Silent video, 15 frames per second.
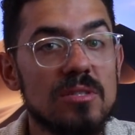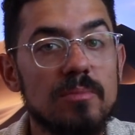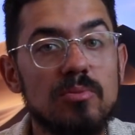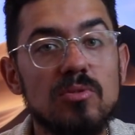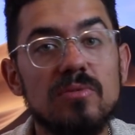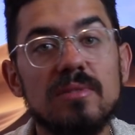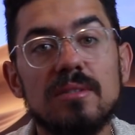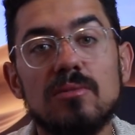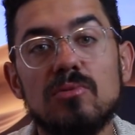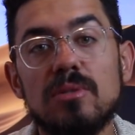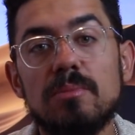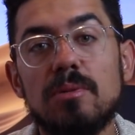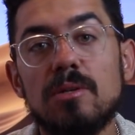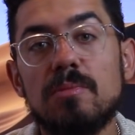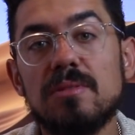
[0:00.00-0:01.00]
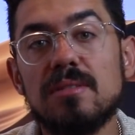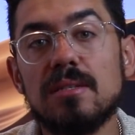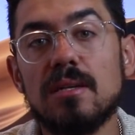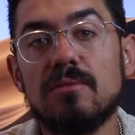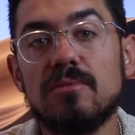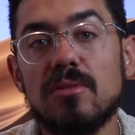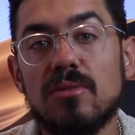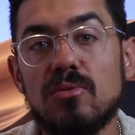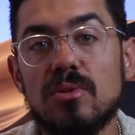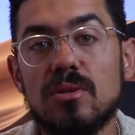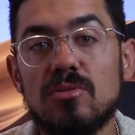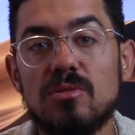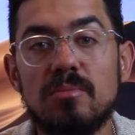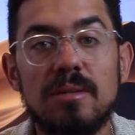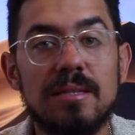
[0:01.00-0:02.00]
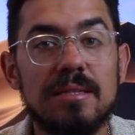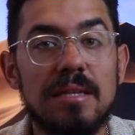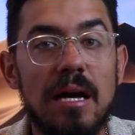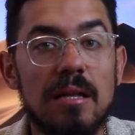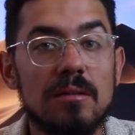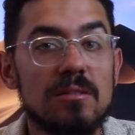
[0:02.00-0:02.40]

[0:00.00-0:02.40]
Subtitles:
approving the repurposing of the $300 billion,